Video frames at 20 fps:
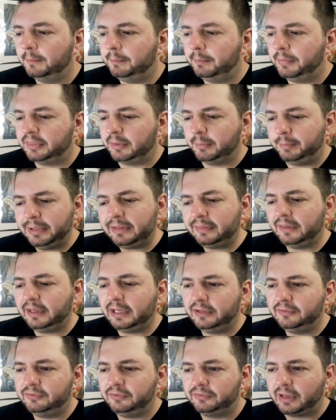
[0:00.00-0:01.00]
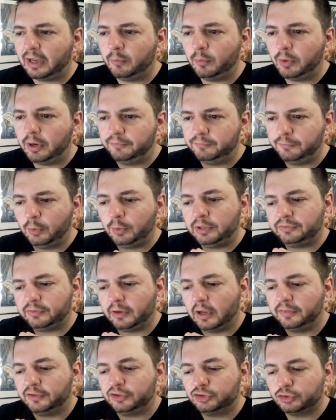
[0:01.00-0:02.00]
But the big thing is I want to focus
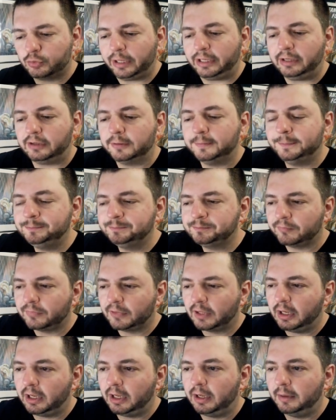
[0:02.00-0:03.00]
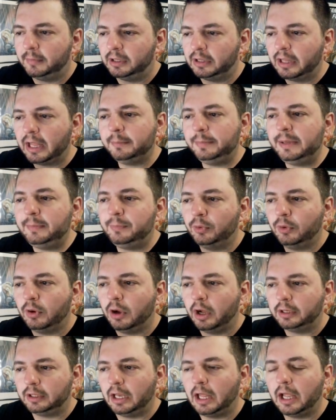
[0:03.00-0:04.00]
on the trailer. A lot of people
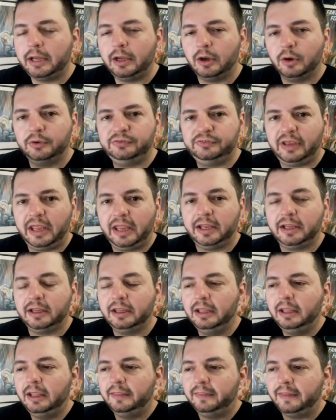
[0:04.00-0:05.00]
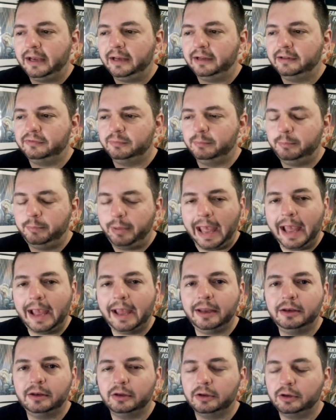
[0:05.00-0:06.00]
online are saying that it's
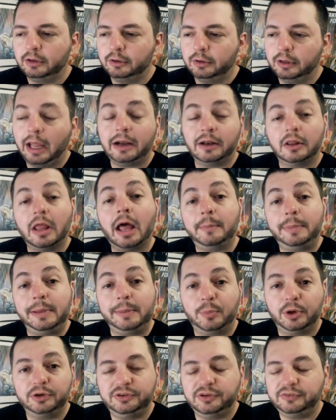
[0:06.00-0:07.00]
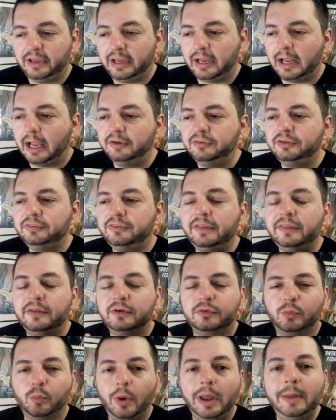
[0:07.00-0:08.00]
bad, or not a lot of people, I should say. I should say
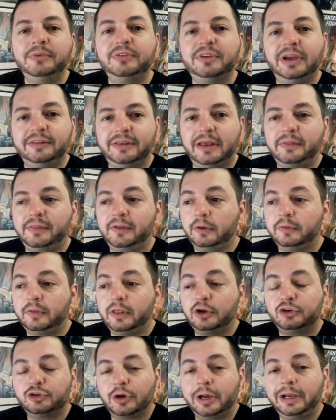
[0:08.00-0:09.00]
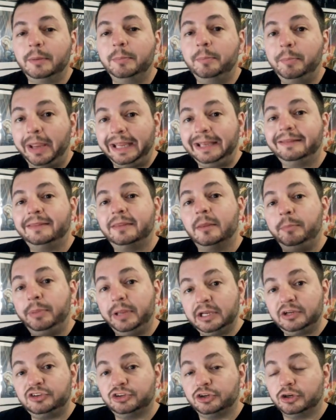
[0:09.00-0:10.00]
there's websites out there that are trying to paint the
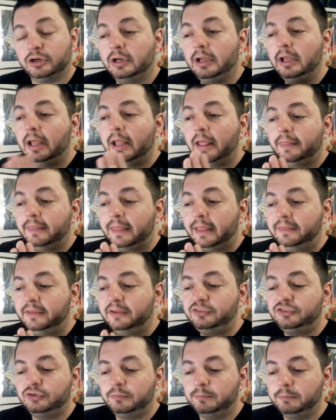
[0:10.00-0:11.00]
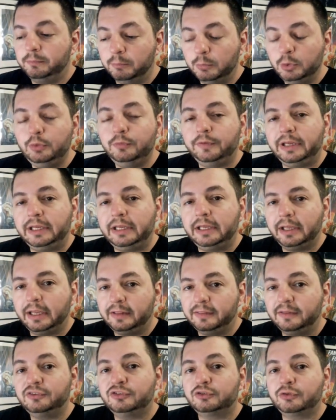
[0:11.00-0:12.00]
picture that this movie
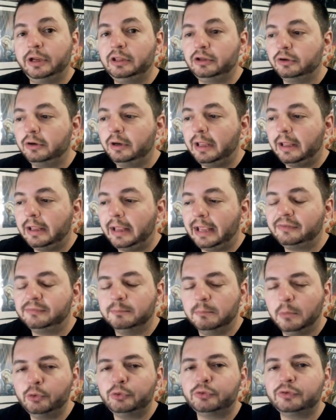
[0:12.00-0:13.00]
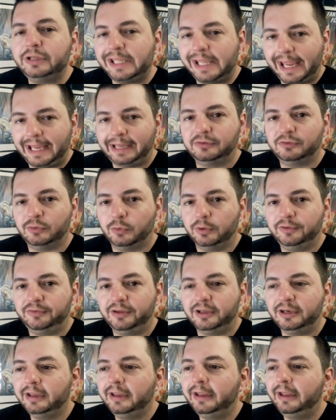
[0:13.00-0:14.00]
and this trailer has mostly hate towards
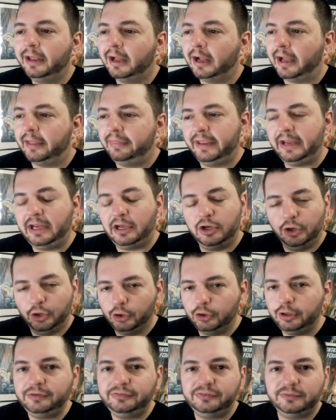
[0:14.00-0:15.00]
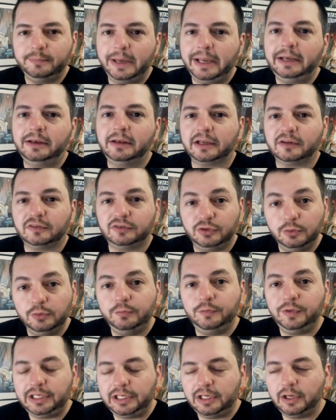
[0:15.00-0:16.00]
it. I think Nerdist made like 2
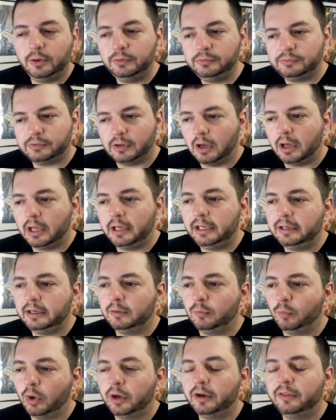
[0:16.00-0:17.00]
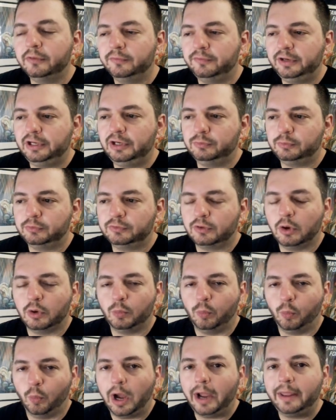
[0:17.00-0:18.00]
videos on it. One of their videos was
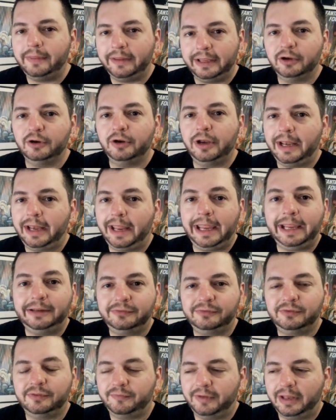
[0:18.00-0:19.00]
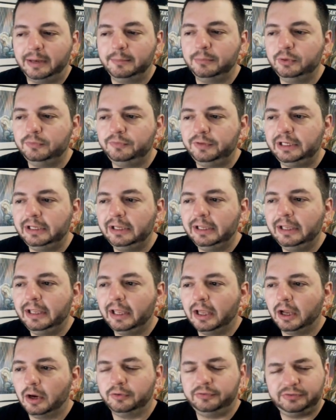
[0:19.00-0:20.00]
called Why the Internet Hates the Venom Movie,
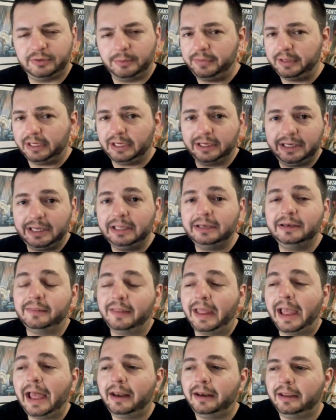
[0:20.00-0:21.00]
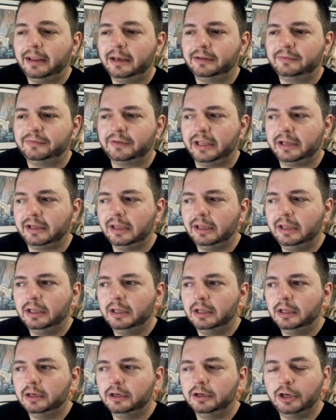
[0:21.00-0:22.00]
or something akin to that, and it's like,
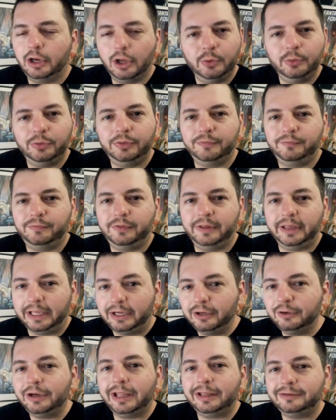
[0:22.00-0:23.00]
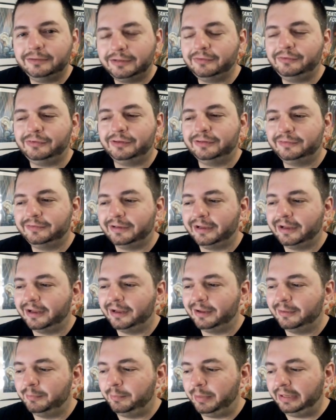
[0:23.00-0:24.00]
no, the internet doesn't.
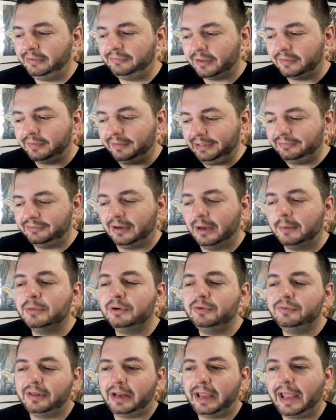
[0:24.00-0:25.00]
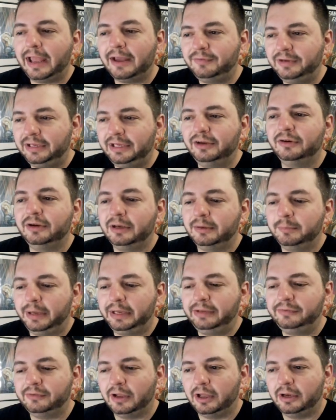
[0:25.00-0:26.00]
Based on these numbers that I have here and
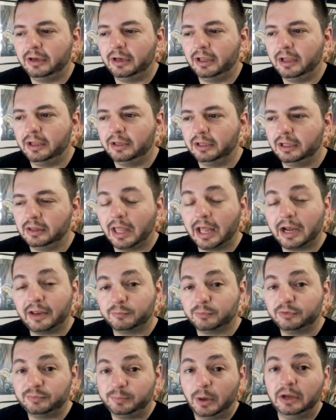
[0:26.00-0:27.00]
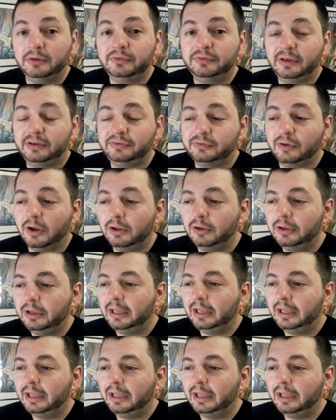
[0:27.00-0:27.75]
based on a lot of responses I saw,